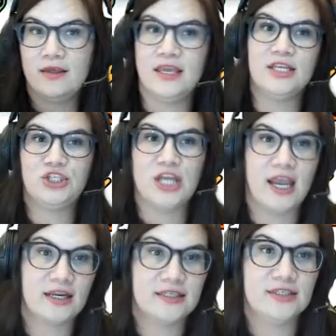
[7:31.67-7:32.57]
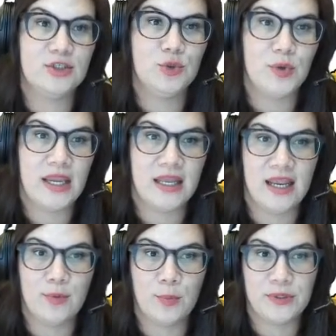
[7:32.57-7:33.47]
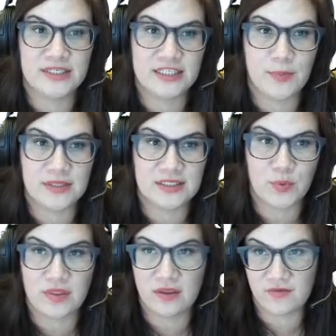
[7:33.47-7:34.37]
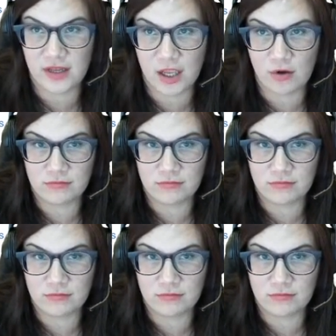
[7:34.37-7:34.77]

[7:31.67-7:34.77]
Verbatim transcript: it checked to enable participants with a video.